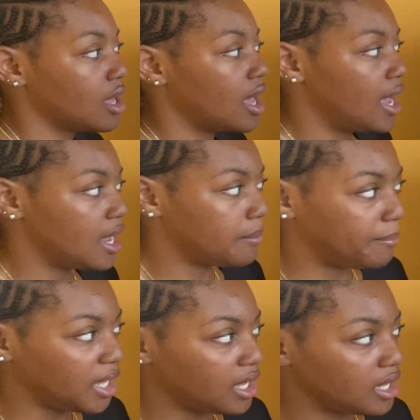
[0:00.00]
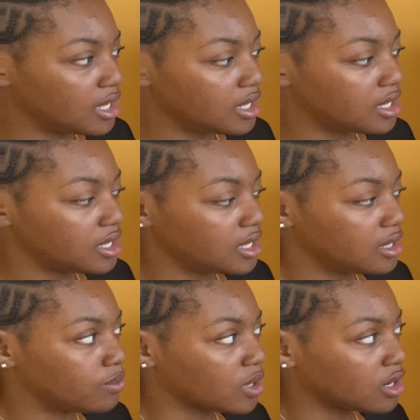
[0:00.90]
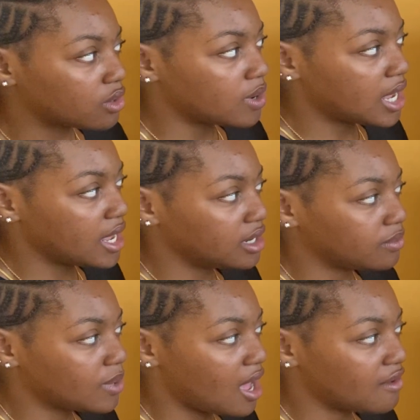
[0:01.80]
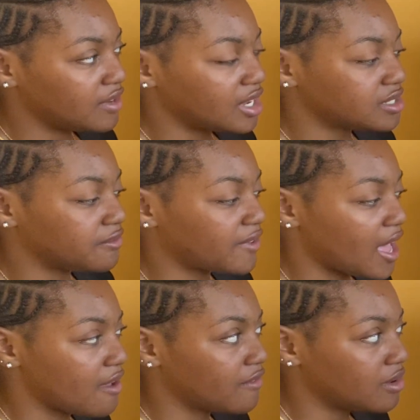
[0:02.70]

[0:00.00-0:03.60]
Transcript: A. And B, we'll have negative 5.